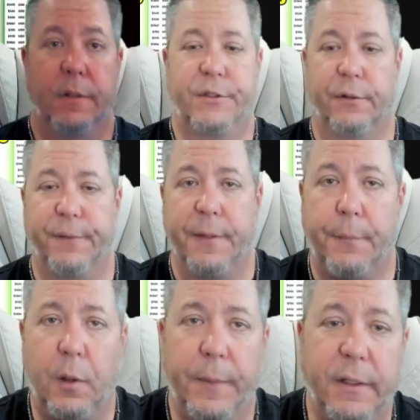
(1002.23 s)
for the
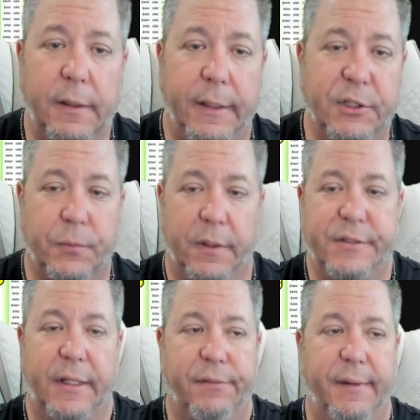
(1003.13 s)
moment, I just want to
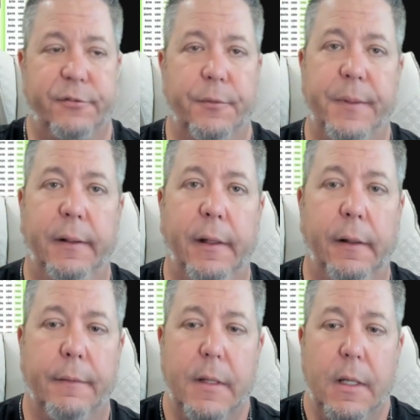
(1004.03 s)
say thanks for being
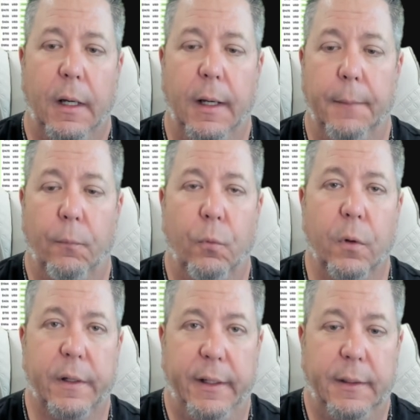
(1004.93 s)
here.
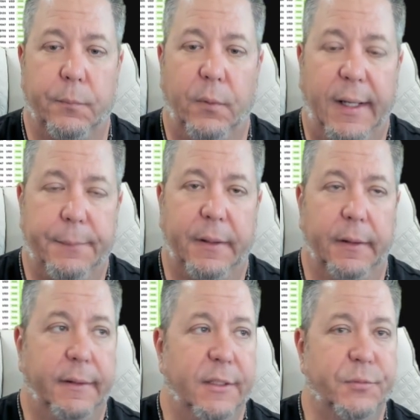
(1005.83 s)
We're going to end up wrapping
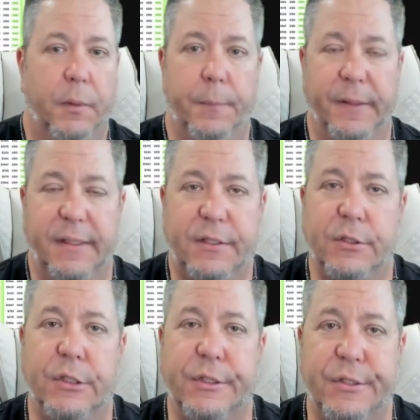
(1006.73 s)
at this moment, but this
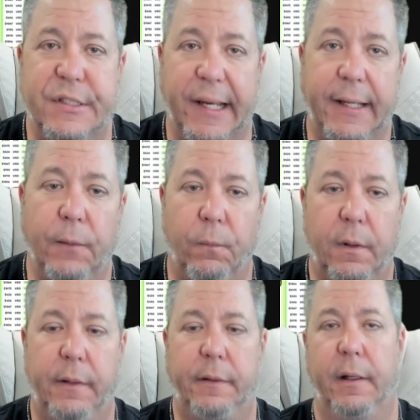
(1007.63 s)
is just day
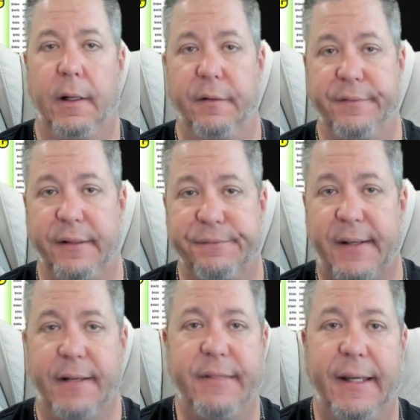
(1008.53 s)
one of the
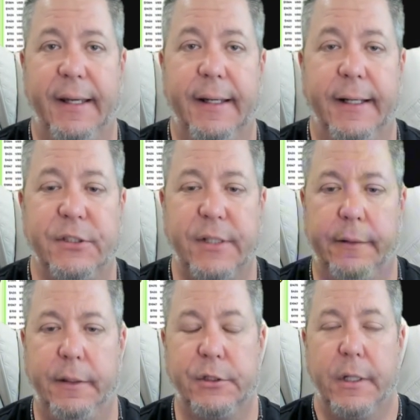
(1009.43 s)
5-day AI
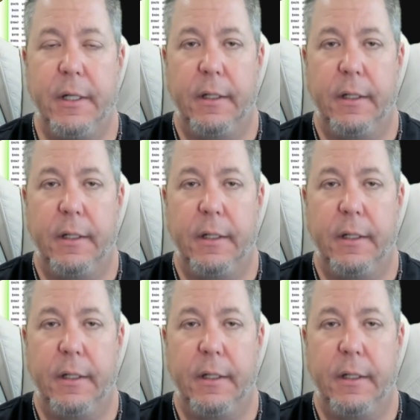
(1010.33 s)
challenge.